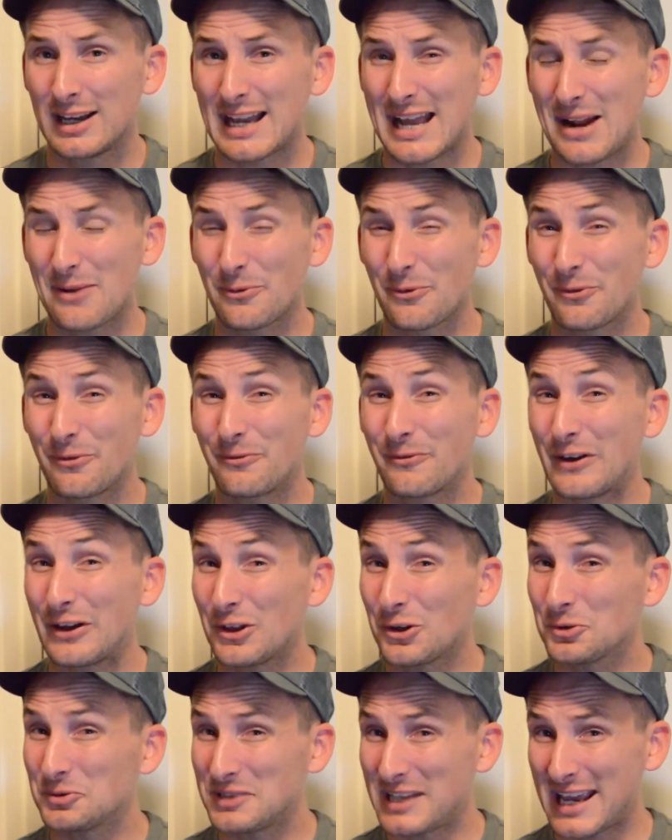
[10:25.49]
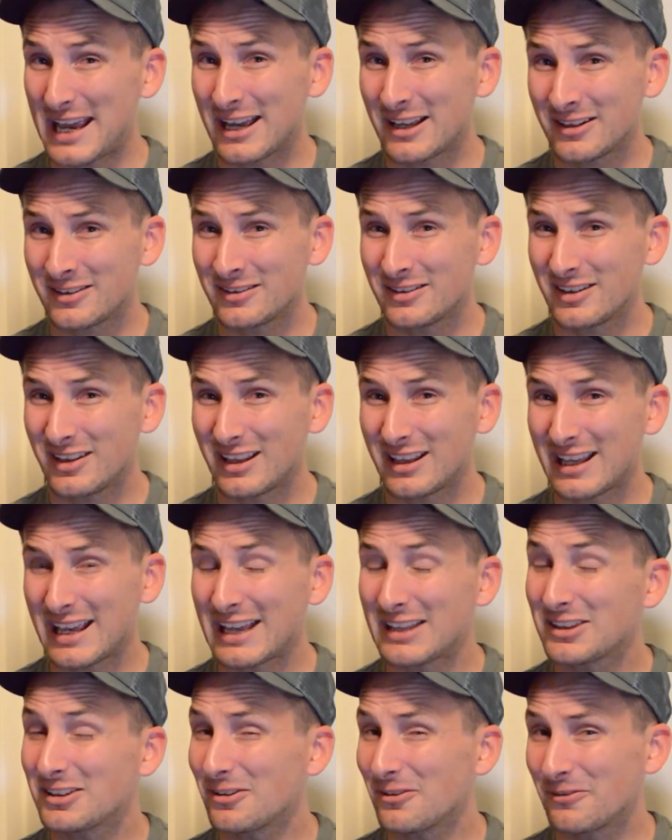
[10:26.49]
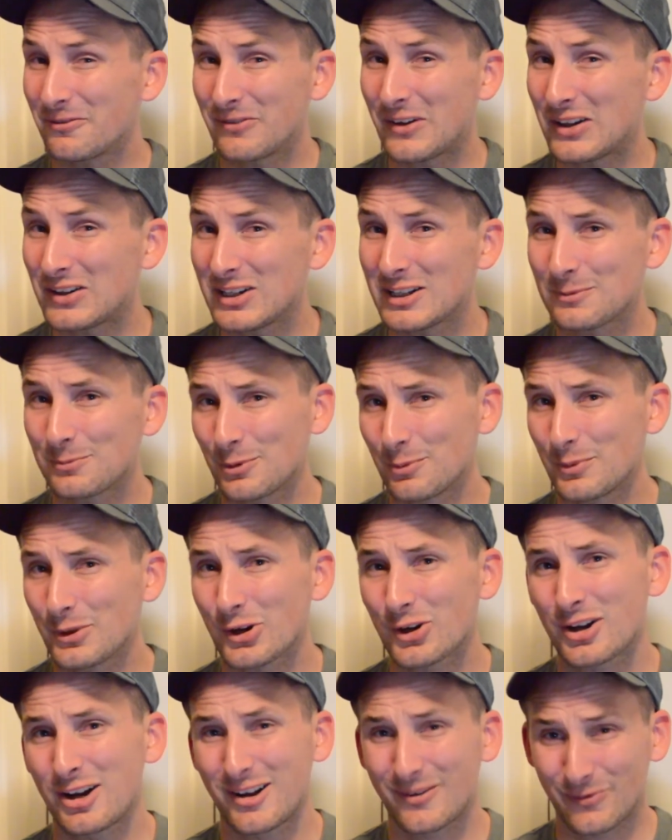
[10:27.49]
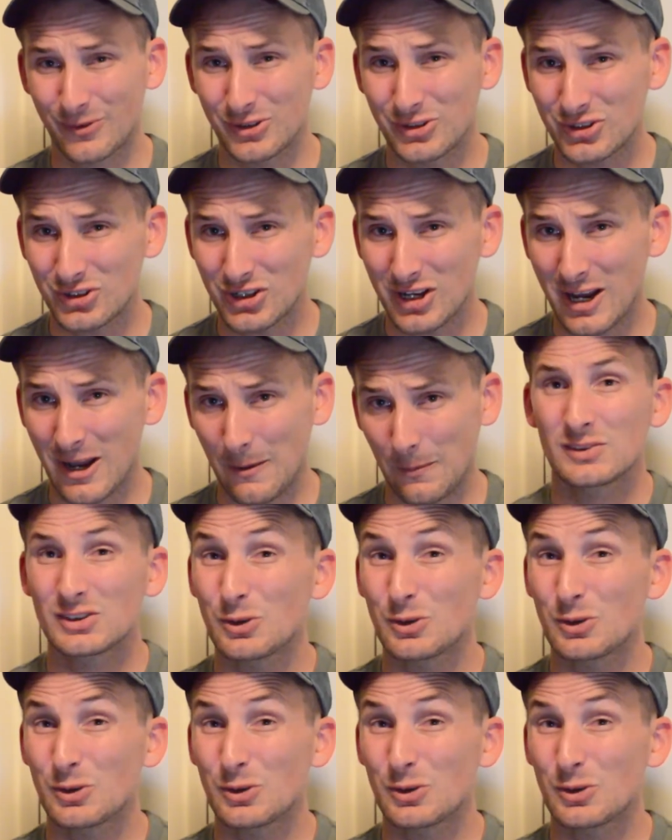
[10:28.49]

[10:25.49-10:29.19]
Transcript: out of a fellow Dan and the defending Premier Conference champ.